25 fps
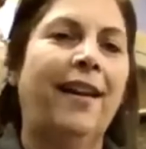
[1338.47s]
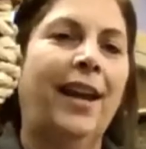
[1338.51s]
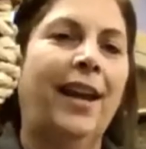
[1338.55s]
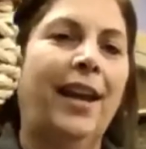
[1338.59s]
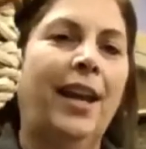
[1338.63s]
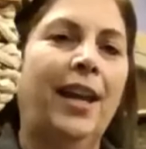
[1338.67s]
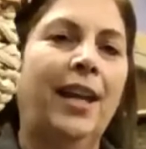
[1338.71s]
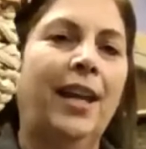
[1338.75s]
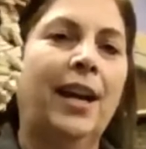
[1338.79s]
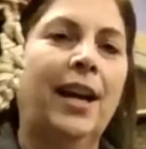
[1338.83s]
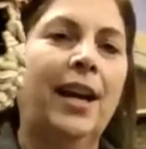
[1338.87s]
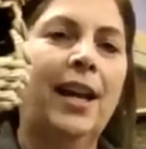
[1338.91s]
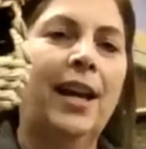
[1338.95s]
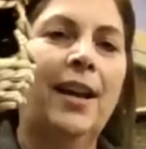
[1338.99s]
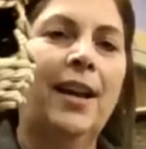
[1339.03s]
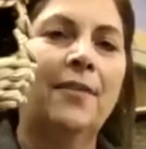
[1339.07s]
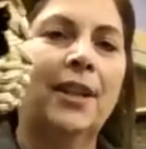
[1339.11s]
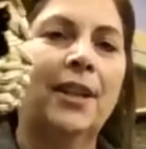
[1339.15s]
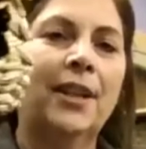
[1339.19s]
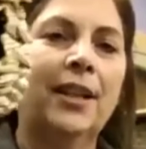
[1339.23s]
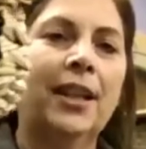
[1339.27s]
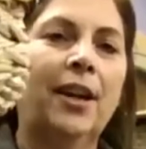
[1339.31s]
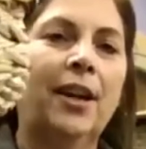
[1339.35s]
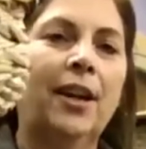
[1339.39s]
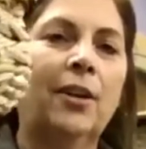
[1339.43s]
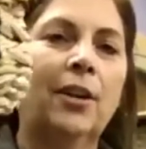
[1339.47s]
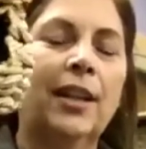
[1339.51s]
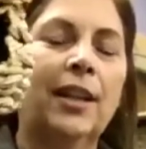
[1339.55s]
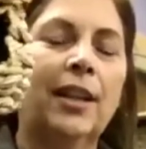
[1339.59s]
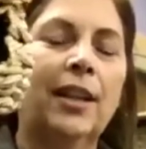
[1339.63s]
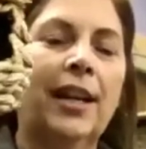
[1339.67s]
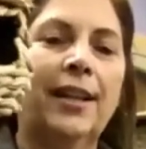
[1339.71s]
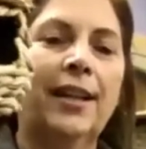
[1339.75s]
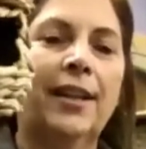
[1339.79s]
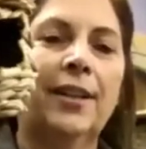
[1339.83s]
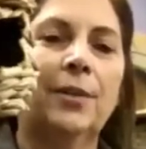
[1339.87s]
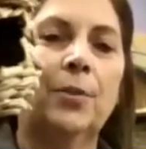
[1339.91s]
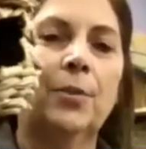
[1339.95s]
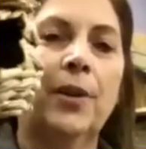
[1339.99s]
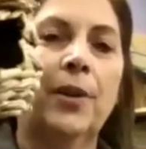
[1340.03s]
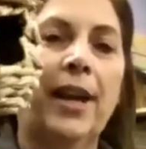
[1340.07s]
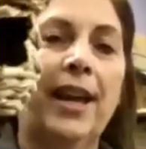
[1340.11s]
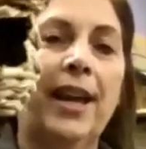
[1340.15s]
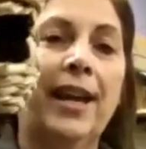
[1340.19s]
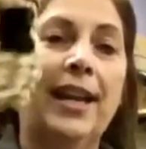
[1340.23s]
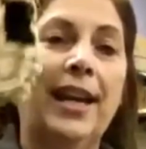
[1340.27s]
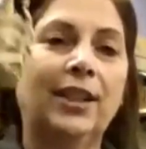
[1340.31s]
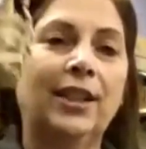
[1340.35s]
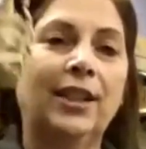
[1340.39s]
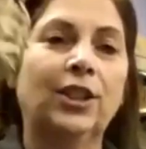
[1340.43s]
And I have a Carolina
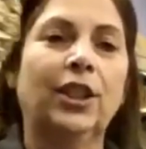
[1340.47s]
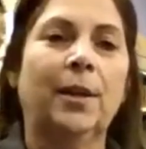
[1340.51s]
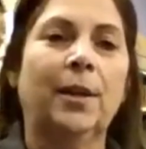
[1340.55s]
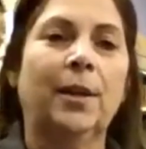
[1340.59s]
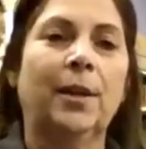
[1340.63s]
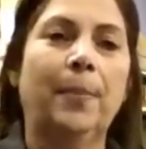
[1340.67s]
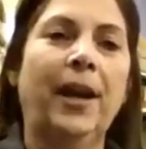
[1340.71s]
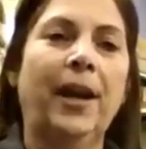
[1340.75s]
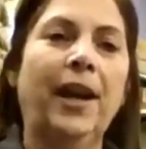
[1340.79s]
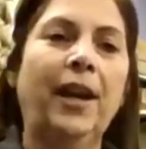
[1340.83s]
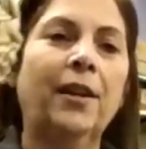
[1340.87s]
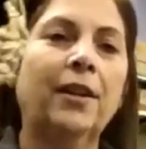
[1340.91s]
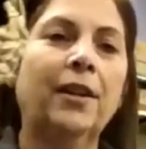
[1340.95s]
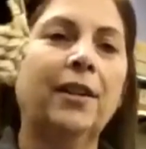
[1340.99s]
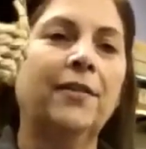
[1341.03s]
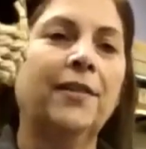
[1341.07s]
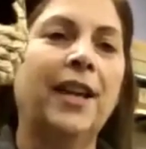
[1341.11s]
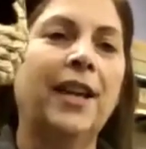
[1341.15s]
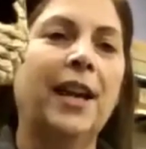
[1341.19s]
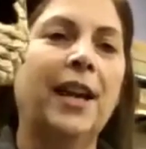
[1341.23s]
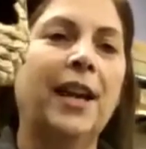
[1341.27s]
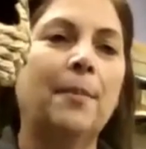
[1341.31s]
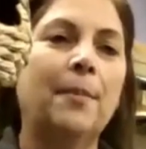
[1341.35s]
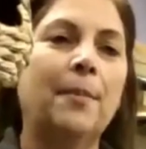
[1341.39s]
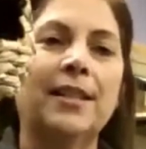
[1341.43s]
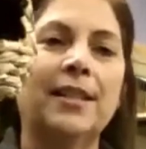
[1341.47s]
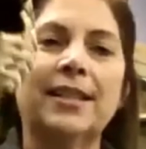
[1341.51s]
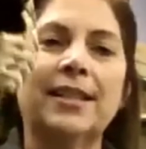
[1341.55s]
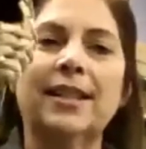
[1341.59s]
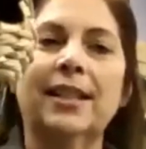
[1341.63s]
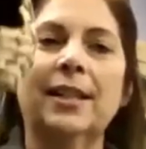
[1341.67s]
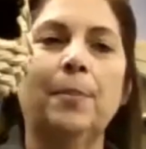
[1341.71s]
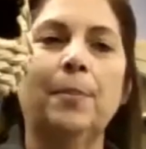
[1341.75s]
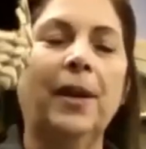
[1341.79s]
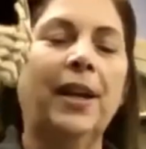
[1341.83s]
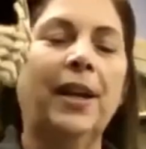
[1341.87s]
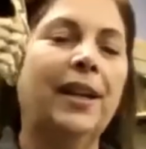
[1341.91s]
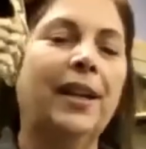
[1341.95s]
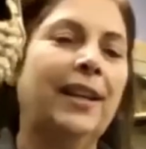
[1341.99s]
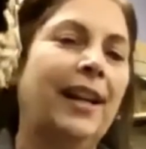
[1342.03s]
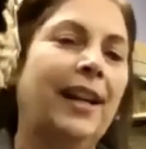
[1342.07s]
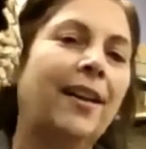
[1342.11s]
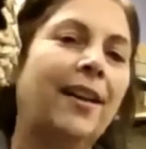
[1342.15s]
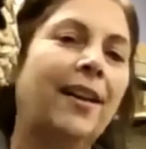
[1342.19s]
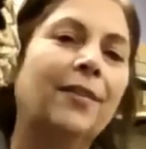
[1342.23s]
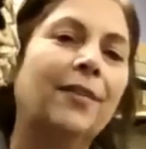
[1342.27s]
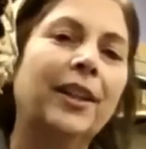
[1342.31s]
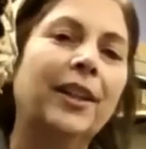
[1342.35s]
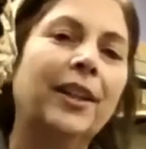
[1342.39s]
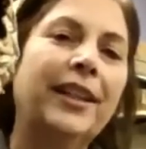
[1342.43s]
wren, actually a pair of them that sleep in it
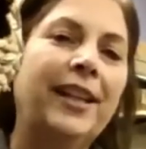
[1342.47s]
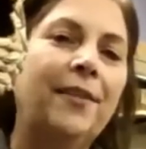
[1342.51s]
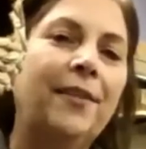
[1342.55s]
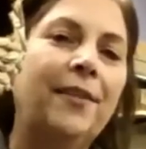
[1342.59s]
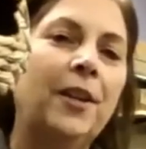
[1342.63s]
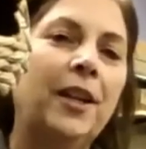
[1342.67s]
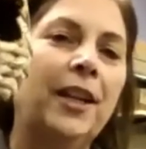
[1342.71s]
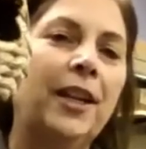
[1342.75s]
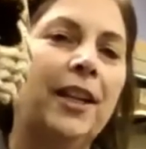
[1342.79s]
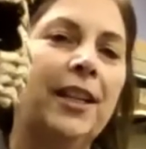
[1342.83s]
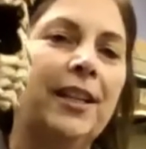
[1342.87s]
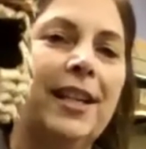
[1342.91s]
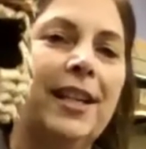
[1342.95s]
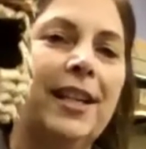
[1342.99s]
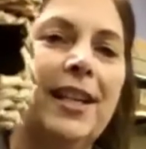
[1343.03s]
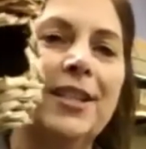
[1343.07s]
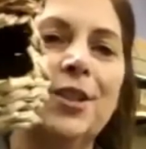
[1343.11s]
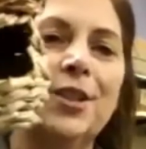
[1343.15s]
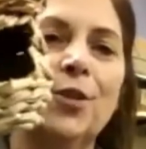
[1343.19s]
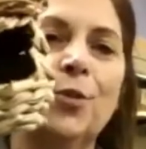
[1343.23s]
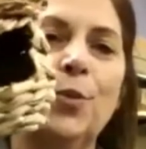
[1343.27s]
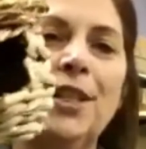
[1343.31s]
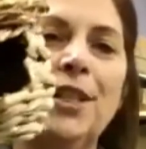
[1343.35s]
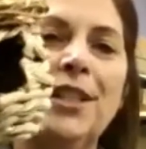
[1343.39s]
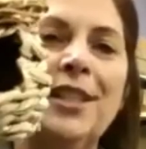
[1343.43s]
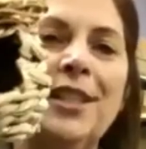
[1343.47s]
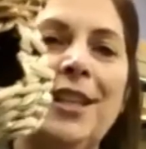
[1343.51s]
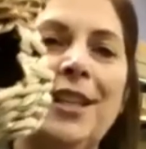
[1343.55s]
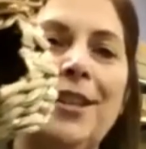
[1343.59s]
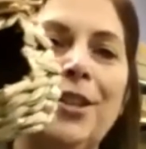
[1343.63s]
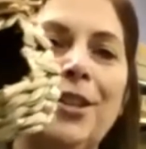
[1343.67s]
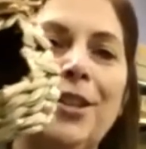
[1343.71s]
every evening at dusk. We see the